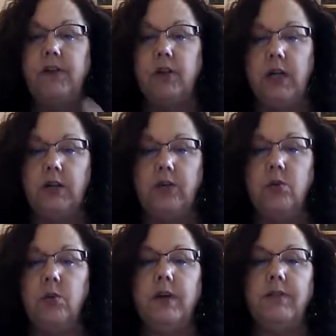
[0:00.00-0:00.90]
50, or
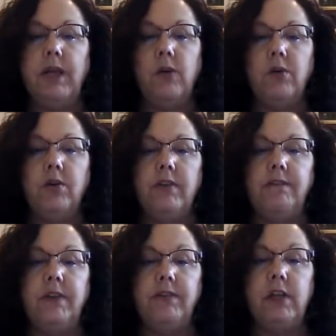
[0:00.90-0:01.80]
100. Well, if they order
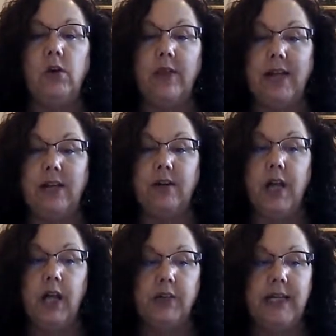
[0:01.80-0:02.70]
the 50 or the
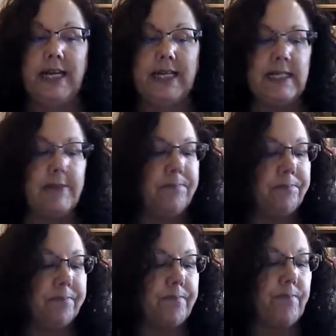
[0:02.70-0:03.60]
$100 kit,
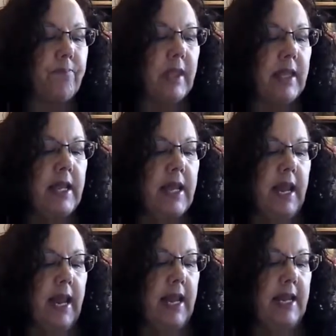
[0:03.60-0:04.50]

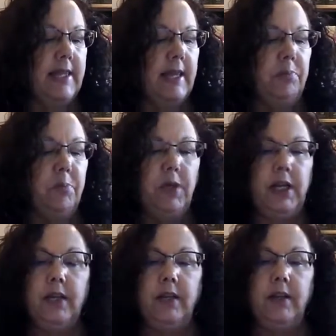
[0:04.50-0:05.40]
and they
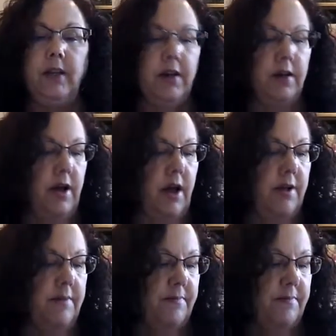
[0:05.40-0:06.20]
put in their